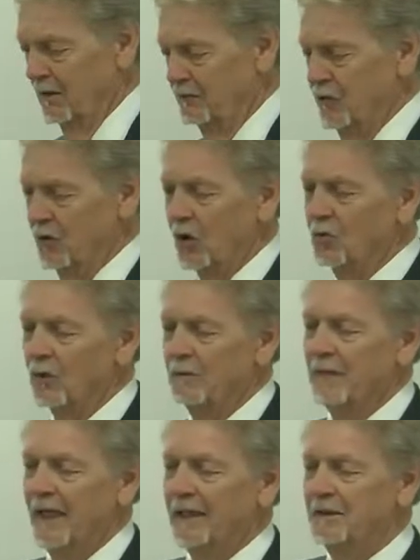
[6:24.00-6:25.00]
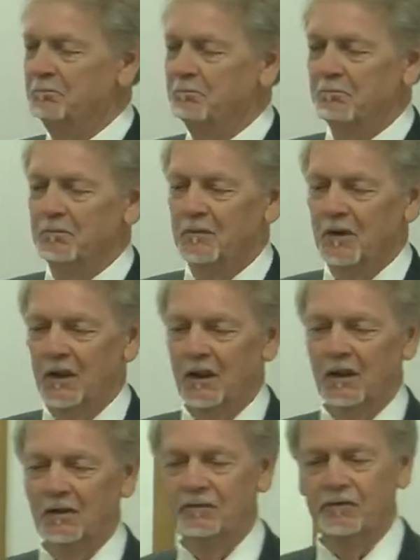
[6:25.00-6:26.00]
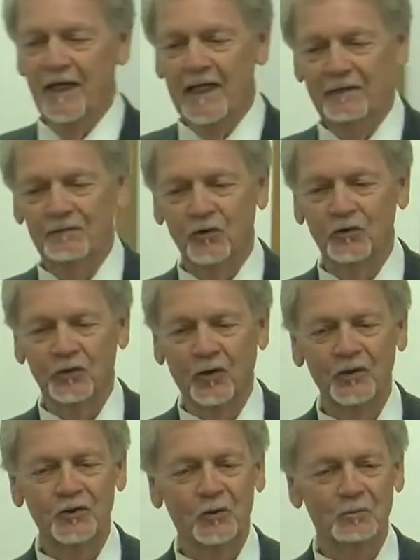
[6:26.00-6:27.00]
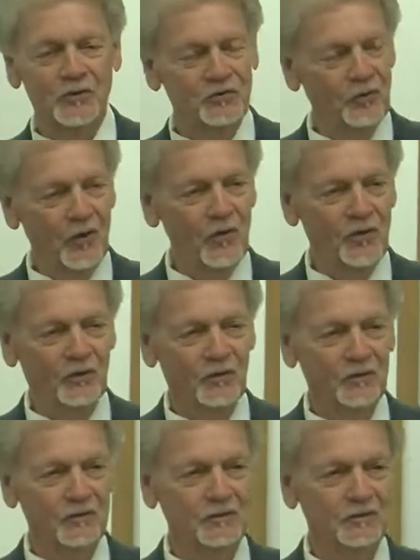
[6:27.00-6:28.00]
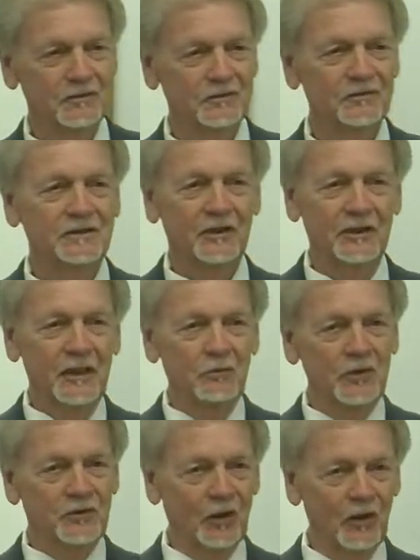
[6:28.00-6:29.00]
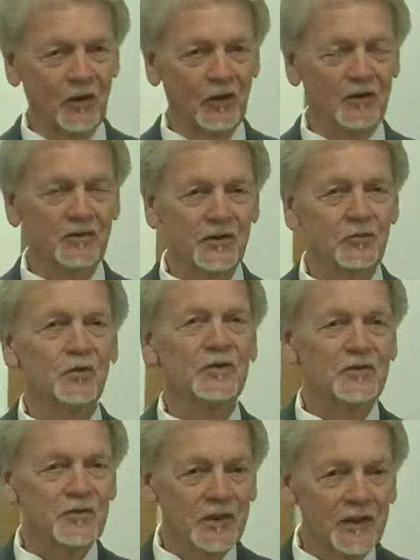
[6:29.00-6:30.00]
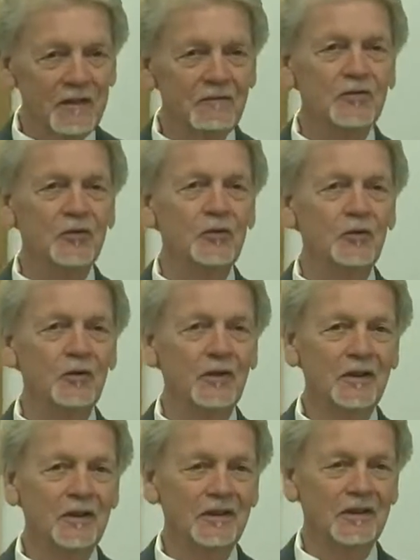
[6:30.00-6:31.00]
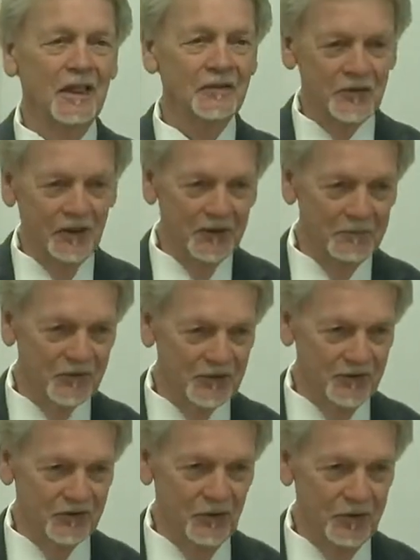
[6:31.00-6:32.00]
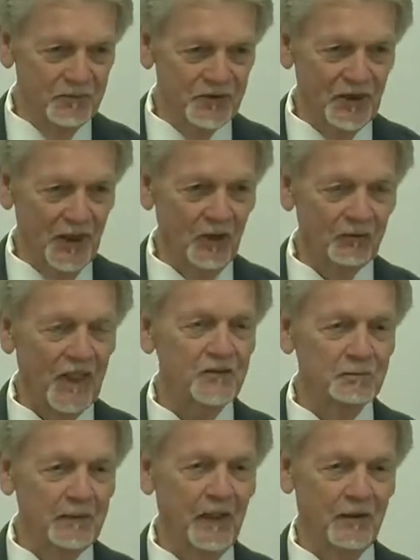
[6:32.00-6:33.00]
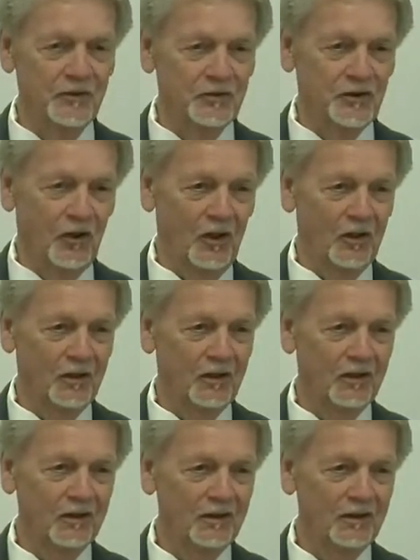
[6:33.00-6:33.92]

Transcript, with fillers: And if you don't remain uh, faithful during your betrothal till he returns and receives you until him, to himself, that's marriage talk.